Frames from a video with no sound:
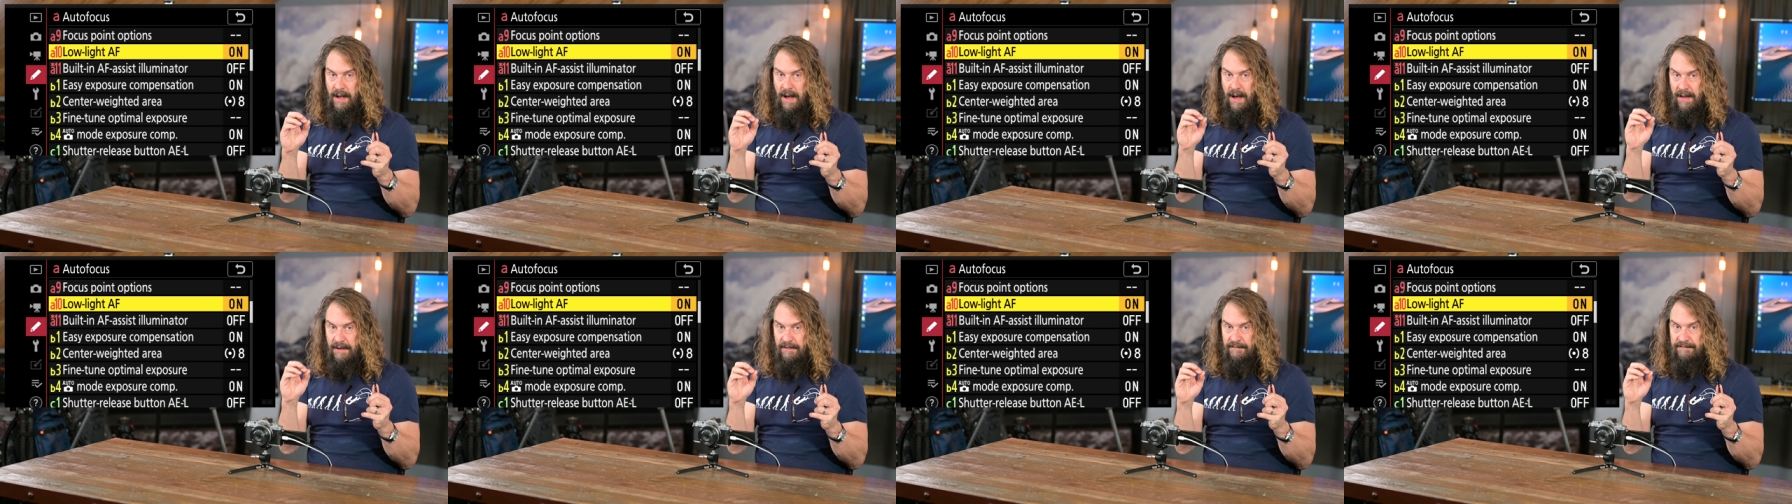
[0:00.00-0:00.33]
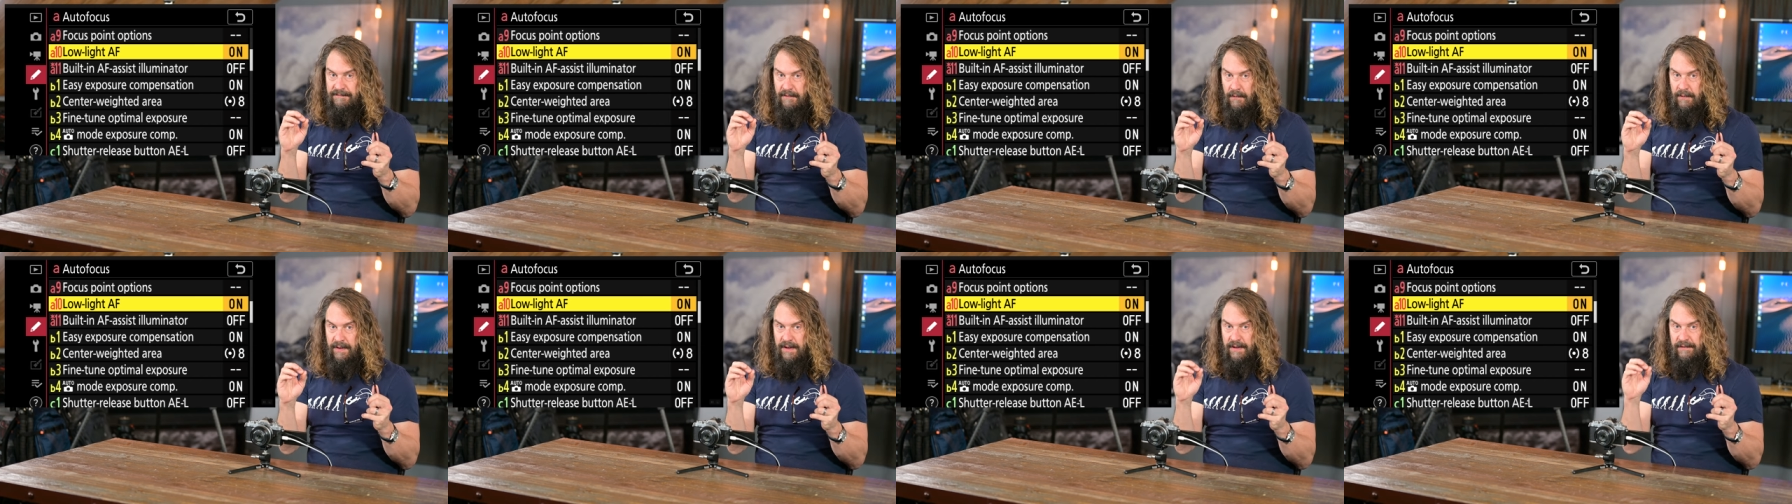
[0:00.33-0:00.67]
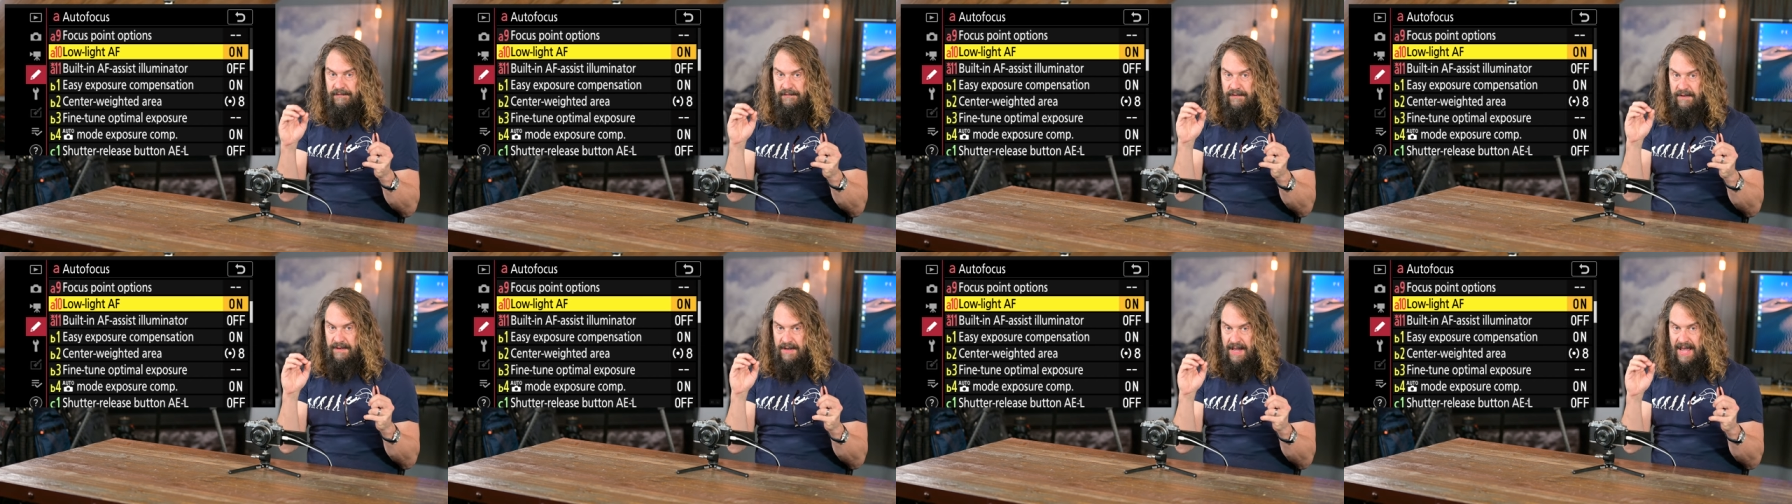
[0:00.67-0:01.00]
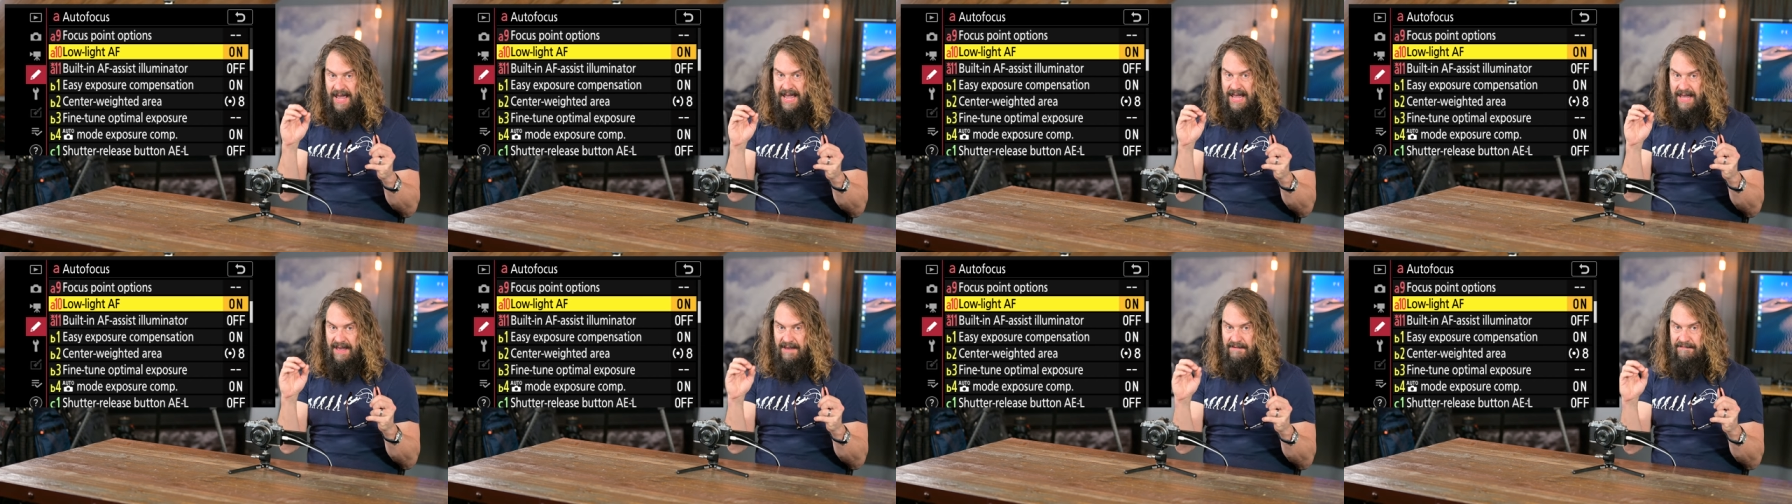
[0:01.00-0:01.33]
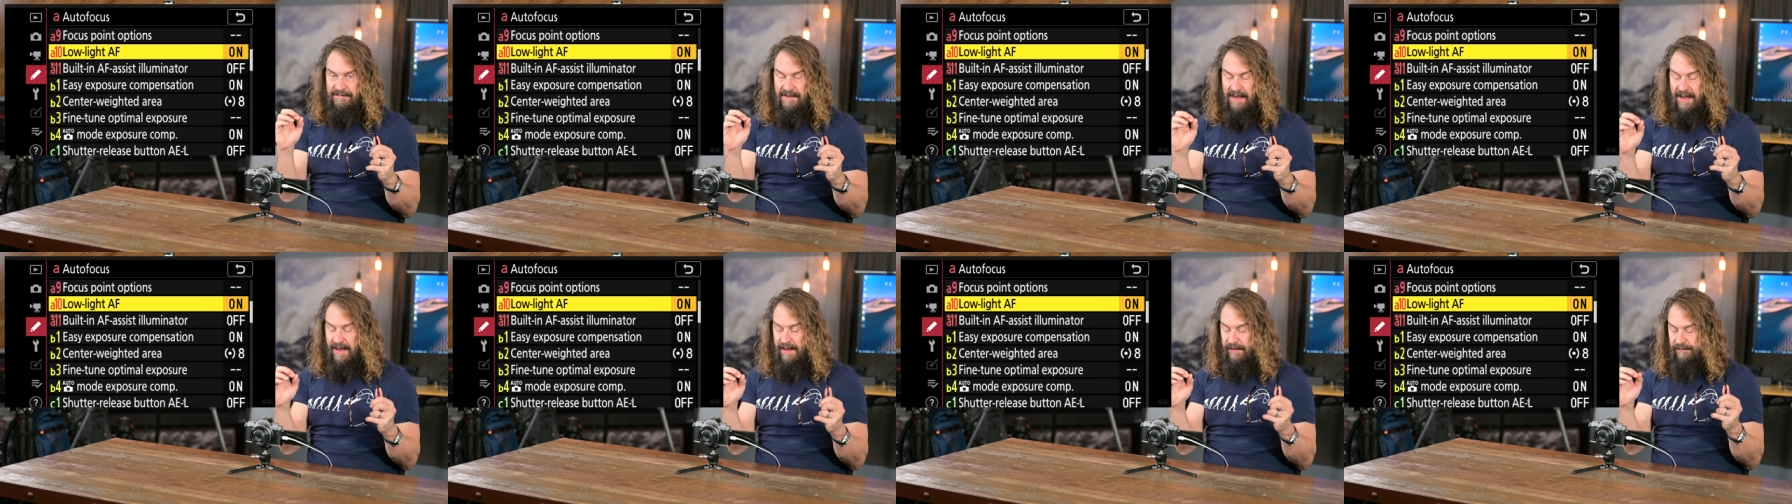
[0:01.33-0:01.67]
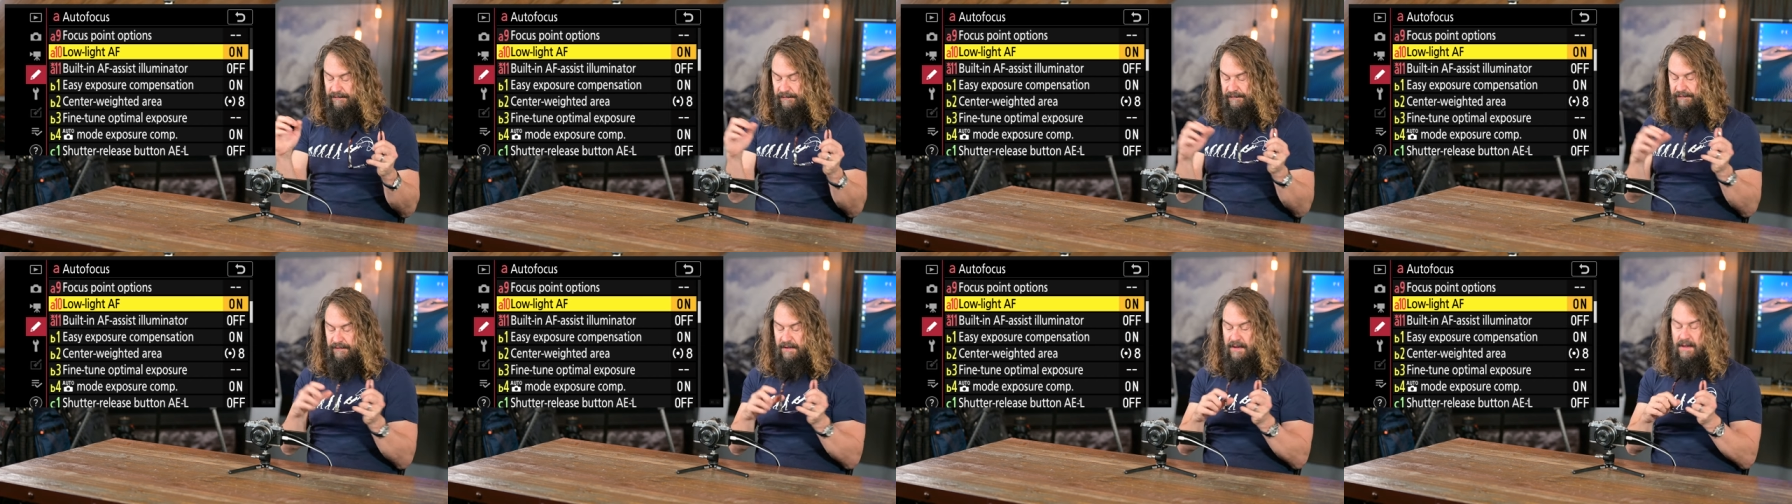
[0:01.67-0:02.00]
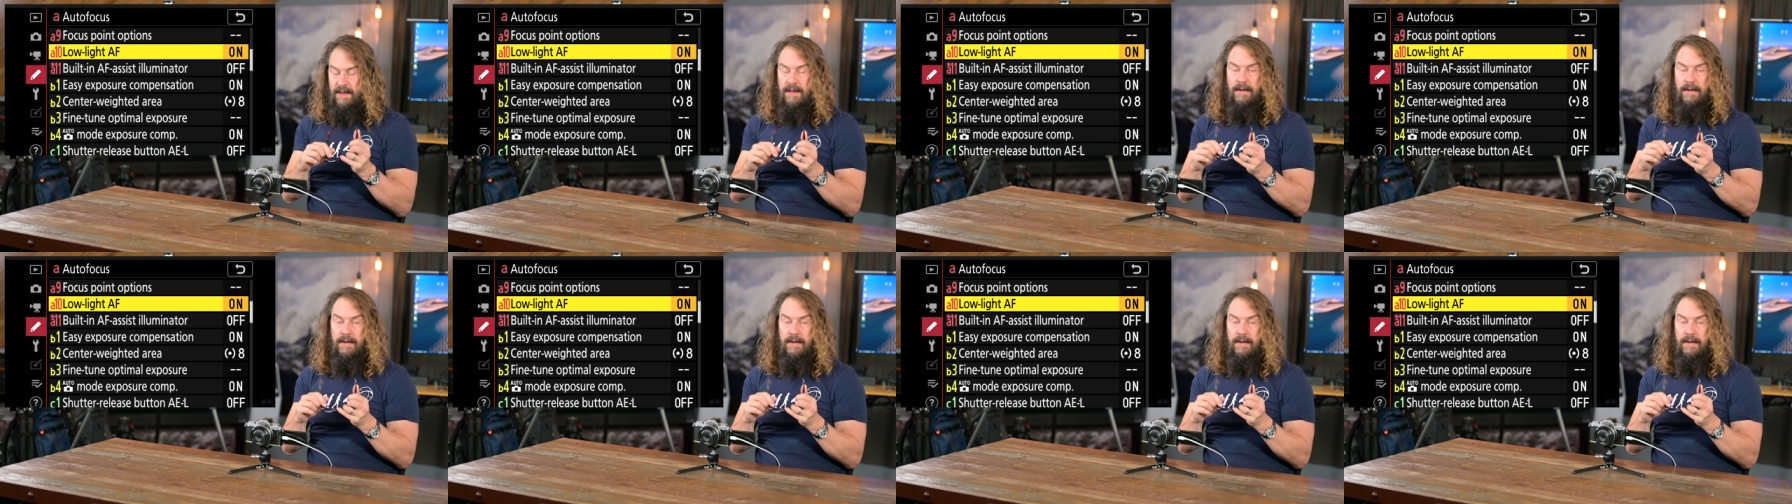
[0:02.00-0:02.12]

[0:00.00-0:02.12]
autofocus and A F S